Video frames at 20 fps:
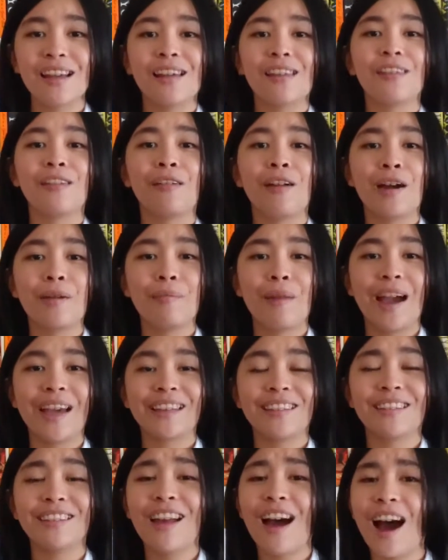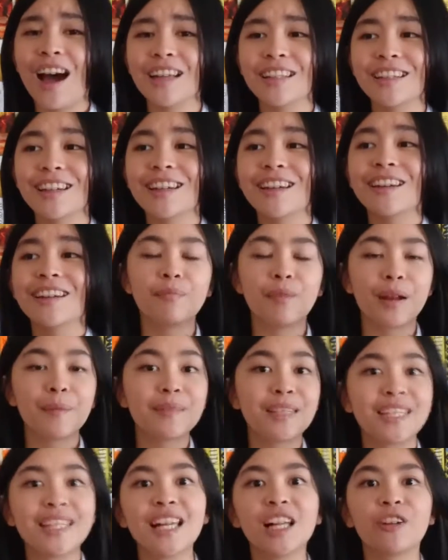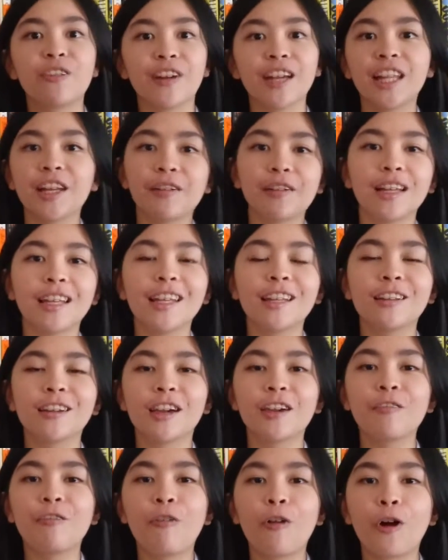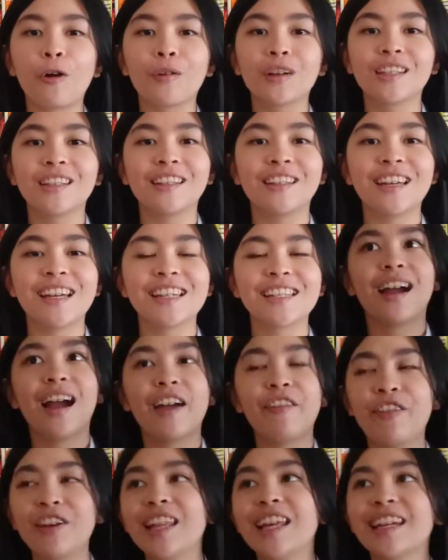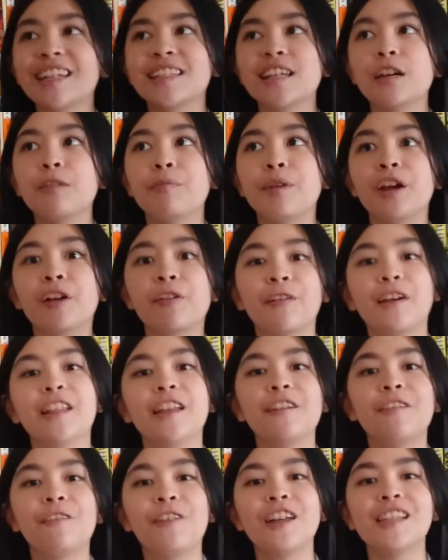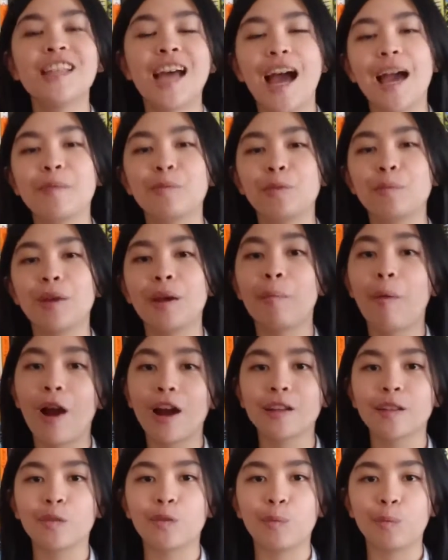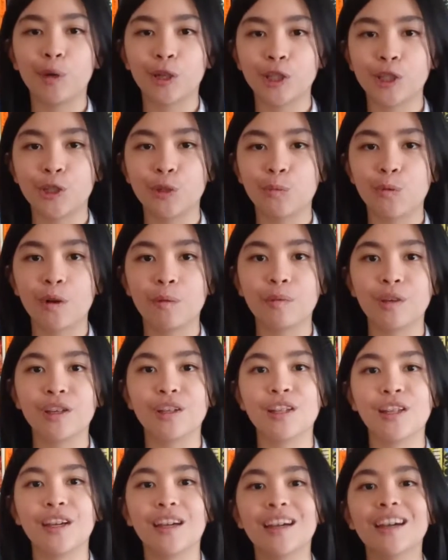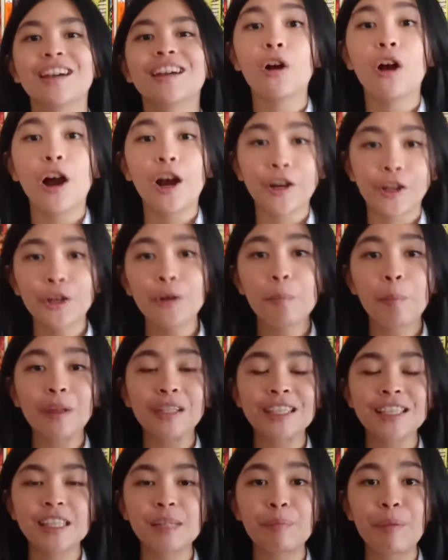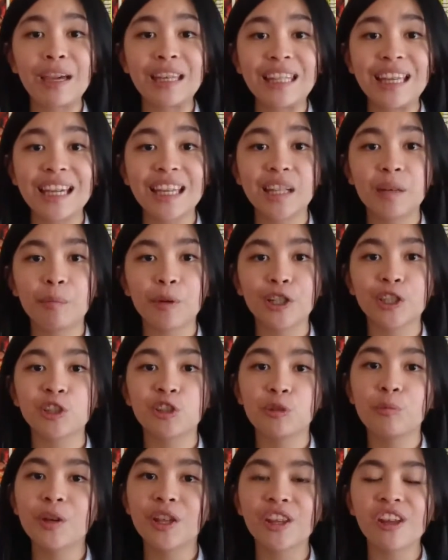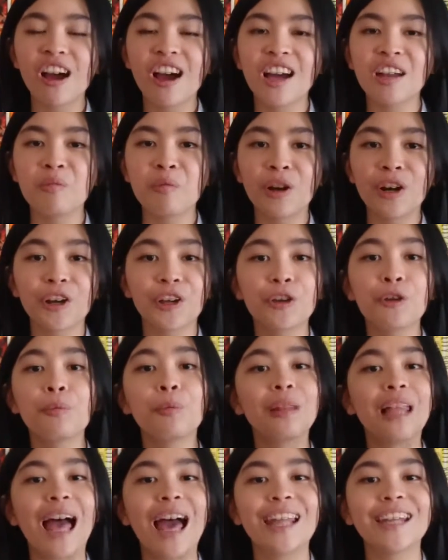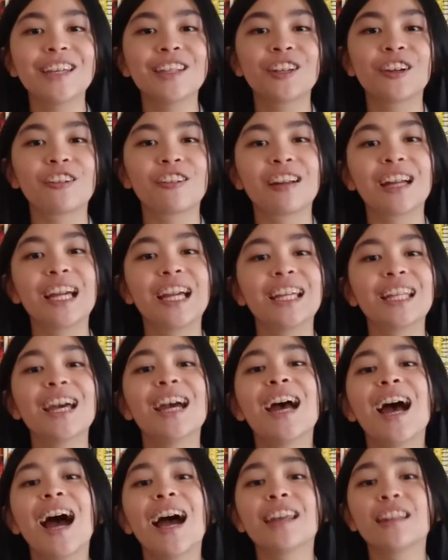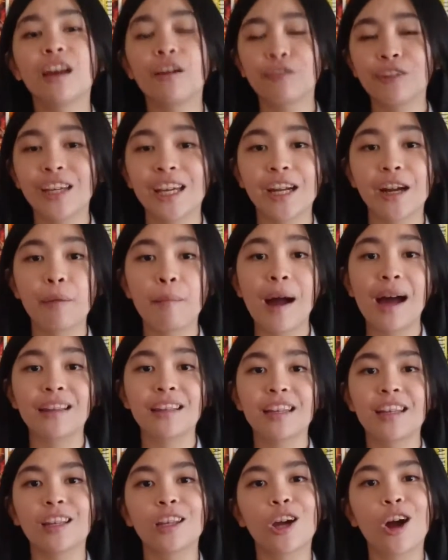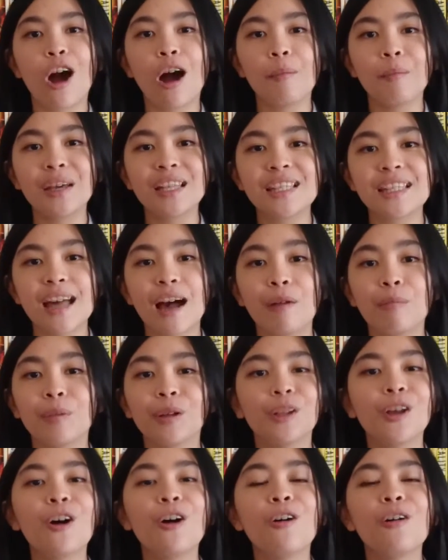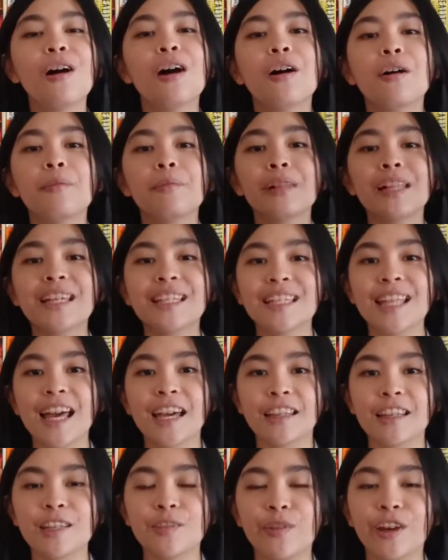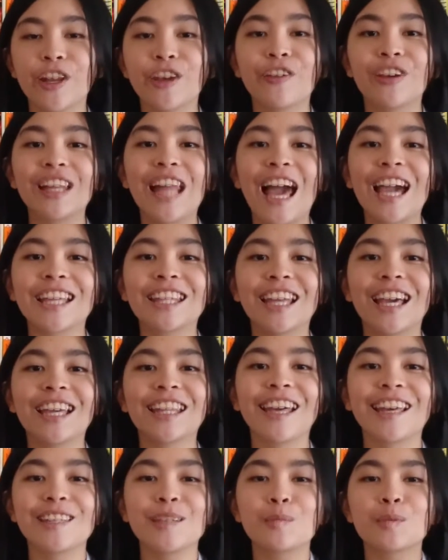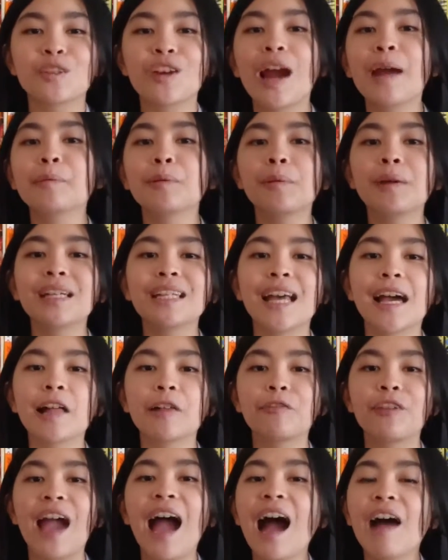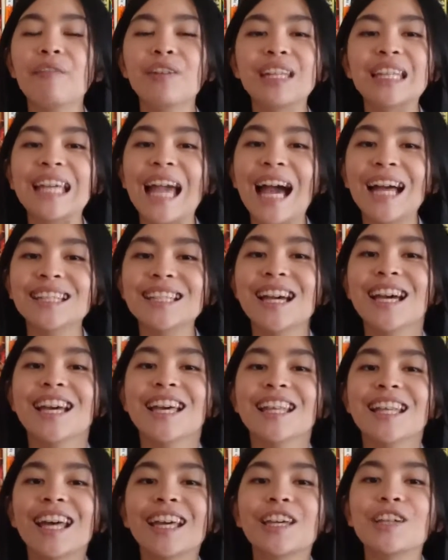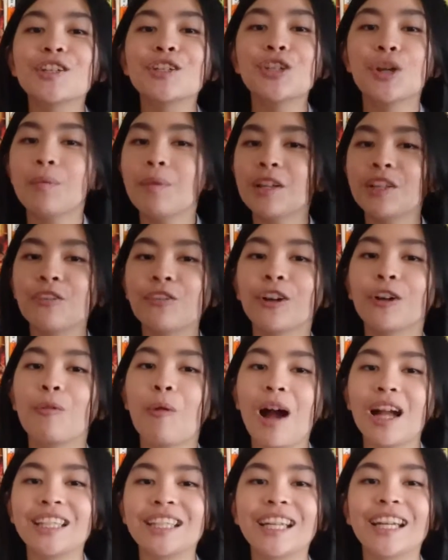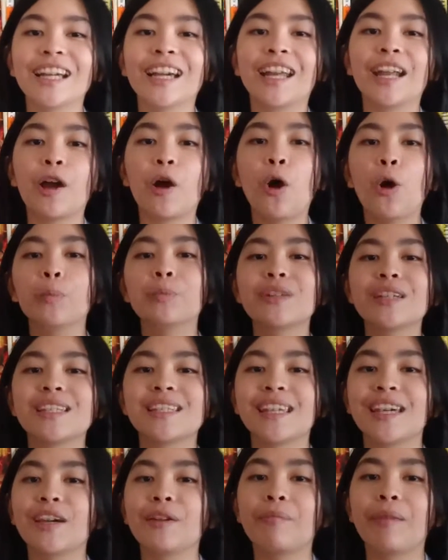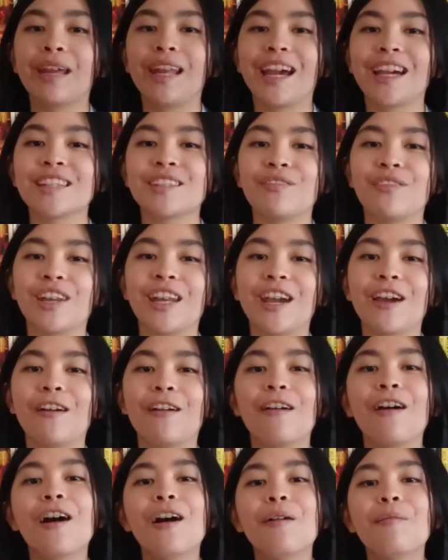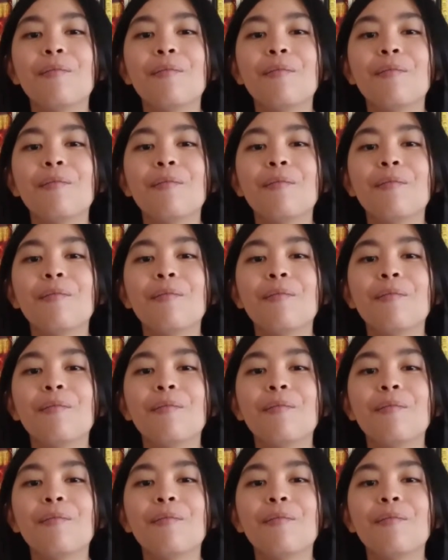Though I might not, but I'm still really, really looking forward to this. I feel like it's gonna be a really fun time to be a part of the BookTube community. Are you participating in the BookTubeathon? What are you planning to read? I'd love to hear about it in the comments down below. Please like this video if you liked it and subscribe to my channel if you haven't yet. Thank you so much for watching and I hope to see you in my next video.